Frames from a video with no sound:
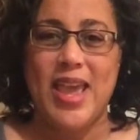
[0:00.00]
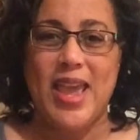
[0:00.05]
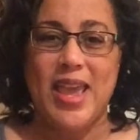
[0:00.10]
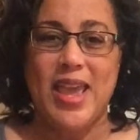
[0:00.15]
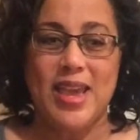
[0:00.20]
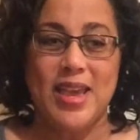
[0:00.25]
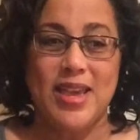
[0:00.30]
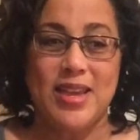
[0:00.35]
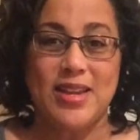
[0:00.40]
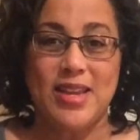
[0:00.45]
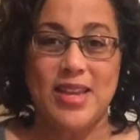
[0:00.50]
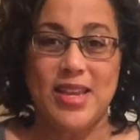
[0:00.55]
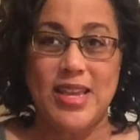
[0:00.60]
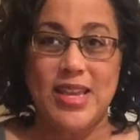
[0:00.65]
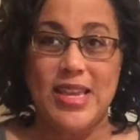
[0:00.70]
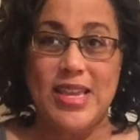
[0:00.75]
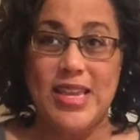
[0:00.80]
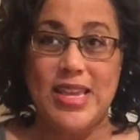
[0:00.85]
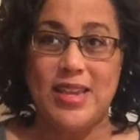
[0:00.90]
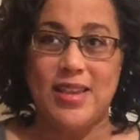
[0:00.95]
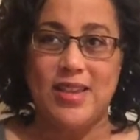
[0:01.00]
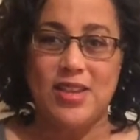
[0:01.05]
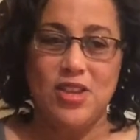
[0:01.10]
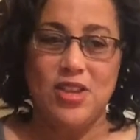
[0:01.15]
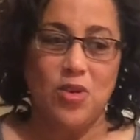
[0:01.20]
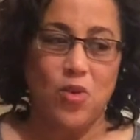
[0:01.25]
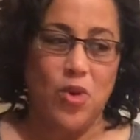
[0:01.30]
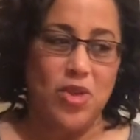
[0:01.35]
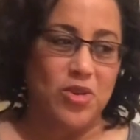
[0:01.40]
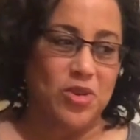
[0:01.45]
And
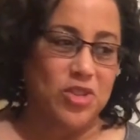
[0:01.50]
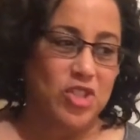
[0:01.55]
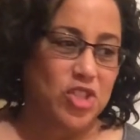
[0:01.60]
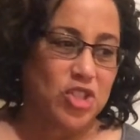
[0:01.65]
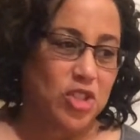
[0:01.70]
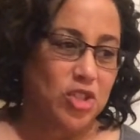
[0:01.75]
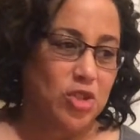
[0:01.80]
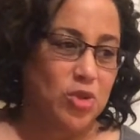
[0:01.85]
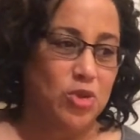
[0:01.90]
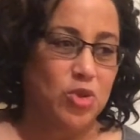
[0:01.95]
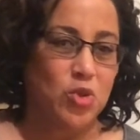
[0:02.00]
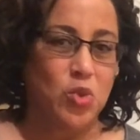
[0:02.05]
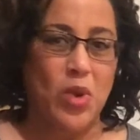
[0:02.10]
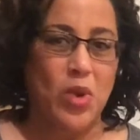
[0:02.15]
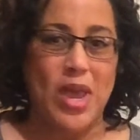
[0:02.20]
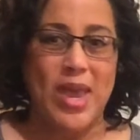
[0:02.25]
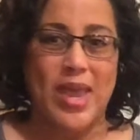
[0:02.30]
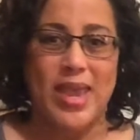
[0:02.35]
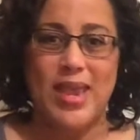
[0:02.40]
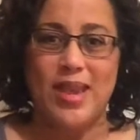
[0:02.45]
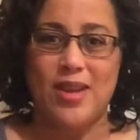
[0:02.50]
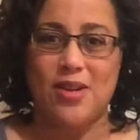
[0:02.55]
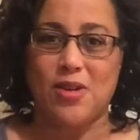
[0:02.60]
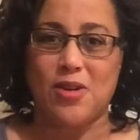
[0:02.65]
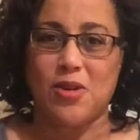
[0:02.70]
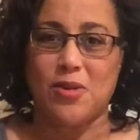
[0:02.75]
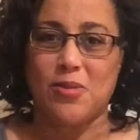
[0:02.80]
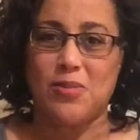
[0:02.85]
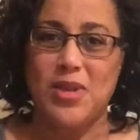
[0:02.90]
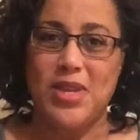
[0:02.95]
whether it's to lose weight
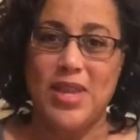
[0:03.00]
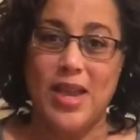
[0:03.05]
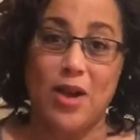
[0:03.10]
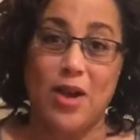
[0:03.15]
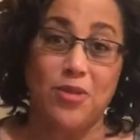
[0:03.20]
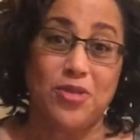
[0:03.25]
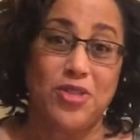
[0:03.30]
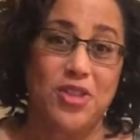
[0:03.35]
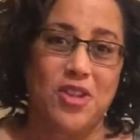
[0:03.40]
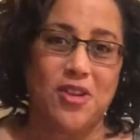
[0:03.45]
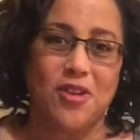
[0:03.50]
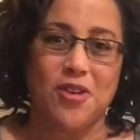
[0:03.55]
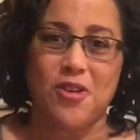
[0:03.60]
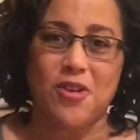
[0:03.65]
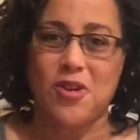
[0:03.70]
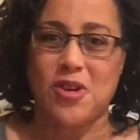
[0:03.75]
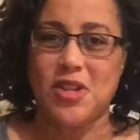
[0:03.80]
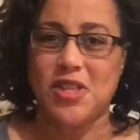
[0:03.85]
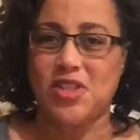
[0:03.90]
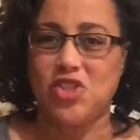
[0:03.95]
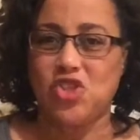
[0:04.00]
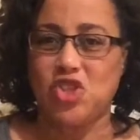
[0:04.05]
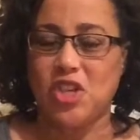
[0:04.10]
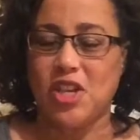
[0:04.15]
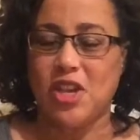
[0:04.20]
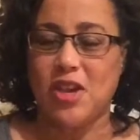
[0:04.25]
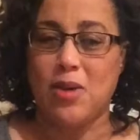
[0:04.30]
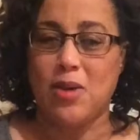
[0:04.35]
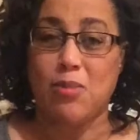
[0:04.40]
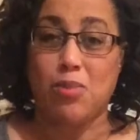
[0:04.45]
or be healthier, go to the
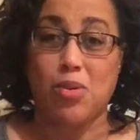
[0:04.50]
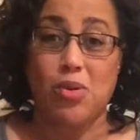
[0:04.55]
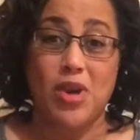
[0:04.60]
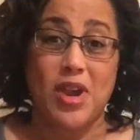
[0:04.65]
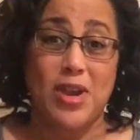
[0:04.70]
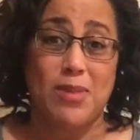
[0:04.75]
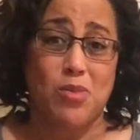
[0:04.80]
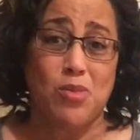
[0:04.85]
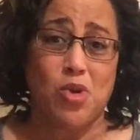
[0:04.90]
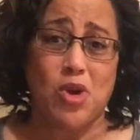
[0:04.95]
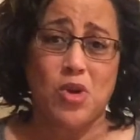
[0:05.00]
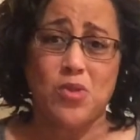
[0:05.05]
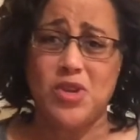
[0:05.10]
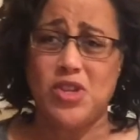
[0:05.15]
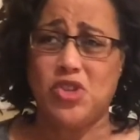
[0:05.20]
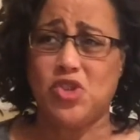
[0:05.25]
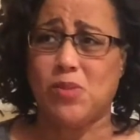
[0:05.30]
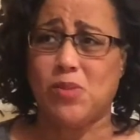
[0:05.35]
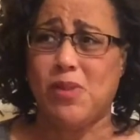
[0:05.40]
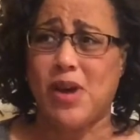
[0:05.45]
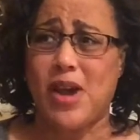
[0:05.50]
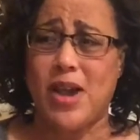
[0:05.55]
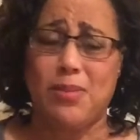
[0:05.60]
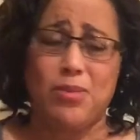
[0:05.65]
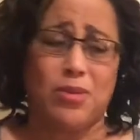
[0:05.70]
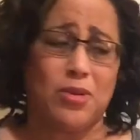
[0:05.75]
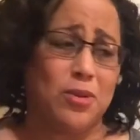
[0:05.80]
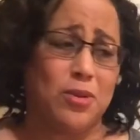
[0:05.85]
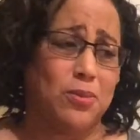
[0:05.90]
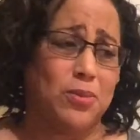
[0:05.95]
gym, pray more, read your
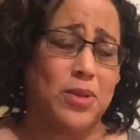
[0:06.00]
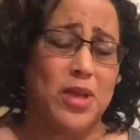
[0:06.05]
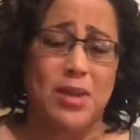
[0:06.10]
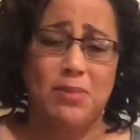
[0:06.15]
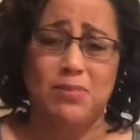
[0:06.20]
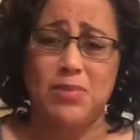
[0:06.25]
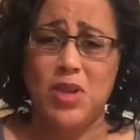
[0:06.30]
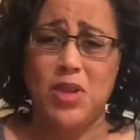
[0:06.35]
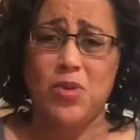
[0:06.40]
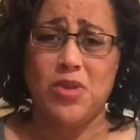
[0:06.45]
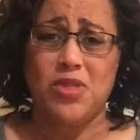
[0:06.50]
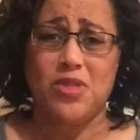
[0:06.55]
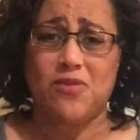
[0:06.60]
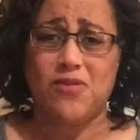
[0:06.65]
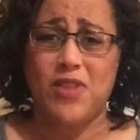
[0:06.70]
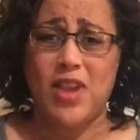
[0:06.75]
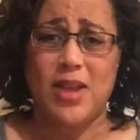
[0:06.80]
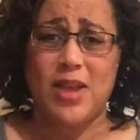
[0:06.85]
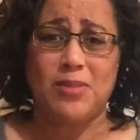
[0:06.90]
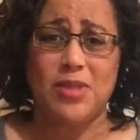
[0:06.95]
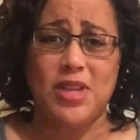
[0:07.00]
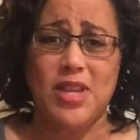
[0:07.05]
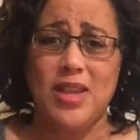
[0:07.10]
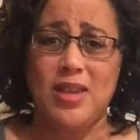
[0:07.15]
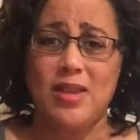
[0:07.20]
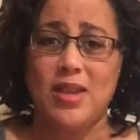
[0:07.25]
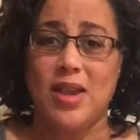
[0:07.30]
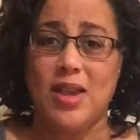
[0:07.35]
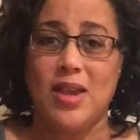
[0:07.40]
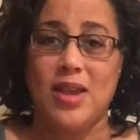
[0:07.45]
Bible, be with
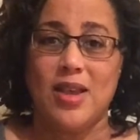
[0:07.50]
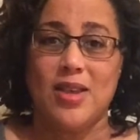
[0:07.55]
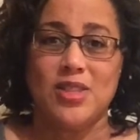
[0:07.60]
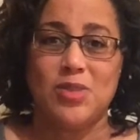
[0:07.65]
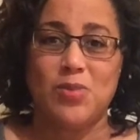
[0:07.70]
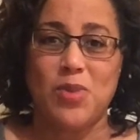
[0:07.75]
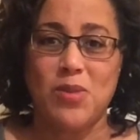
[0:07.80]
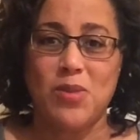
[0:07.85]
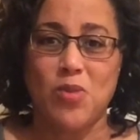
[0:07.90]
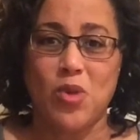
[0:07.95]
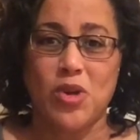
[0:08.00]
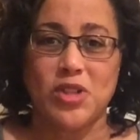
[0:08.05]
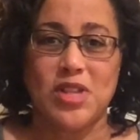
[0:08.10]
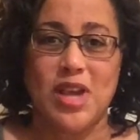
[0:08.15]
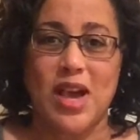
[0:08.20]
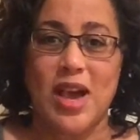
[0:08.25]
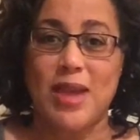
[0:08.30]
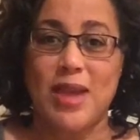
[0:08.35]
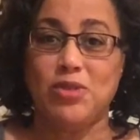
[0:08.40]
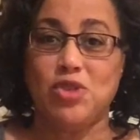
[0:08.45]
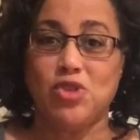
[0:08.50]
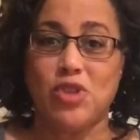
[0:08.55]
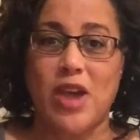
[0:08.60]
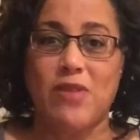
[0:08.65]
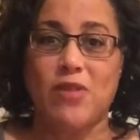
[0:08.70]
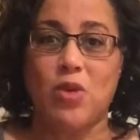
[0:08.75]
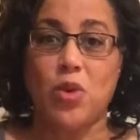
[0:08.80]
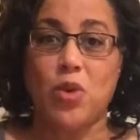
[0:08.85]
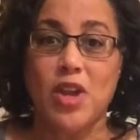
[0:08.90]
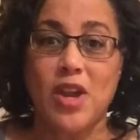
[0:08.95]
family, spend more time,
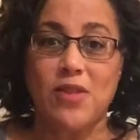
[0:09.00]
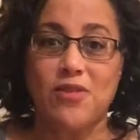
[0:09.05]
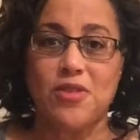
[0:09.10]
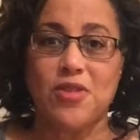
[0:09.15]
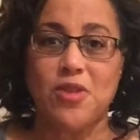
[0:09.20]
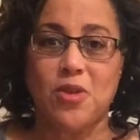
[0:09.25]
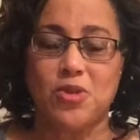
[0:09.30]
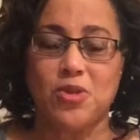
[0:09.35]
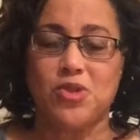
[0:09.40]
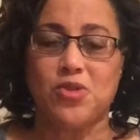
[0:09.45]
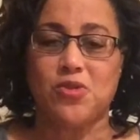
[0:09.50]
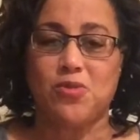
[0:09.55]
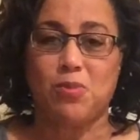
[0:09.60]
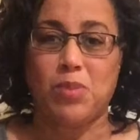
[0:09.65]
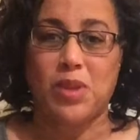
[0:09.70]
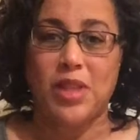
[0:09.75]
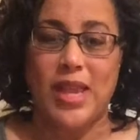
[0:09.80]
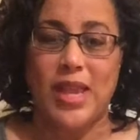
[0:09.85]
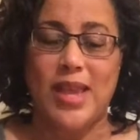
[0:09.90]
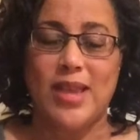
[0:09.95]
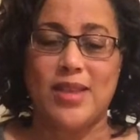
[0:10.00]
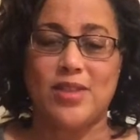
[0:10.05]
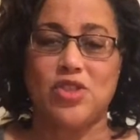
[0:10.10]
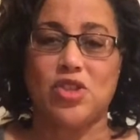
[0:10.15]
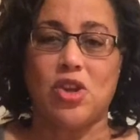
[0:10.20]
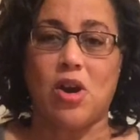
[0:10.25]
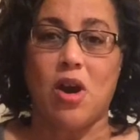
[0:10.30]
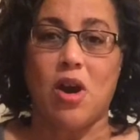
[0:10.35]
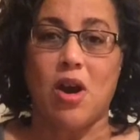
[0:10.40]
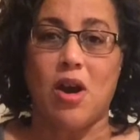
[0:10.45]
travel, whatever those
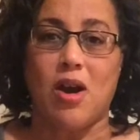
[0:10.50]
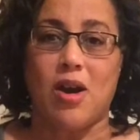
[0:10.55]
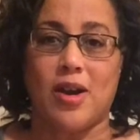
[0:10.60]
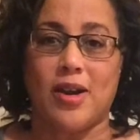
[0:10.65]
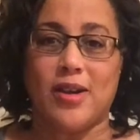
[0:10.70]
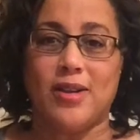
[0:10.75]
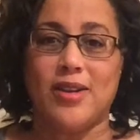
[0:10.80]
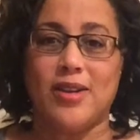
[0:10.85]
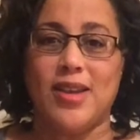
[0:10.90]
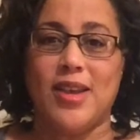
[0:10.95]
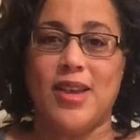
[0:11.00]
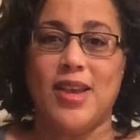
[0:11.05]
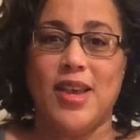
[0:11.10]
plans are,